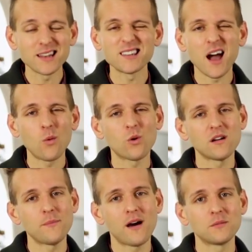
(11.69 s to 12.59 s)
and not
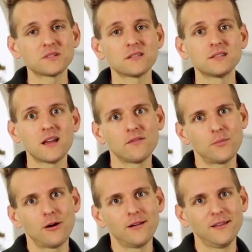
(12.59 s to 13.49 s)
worry about them till the day of the
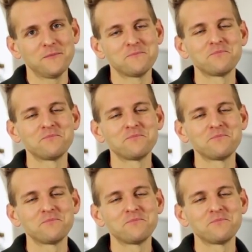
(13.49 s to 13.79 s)
party?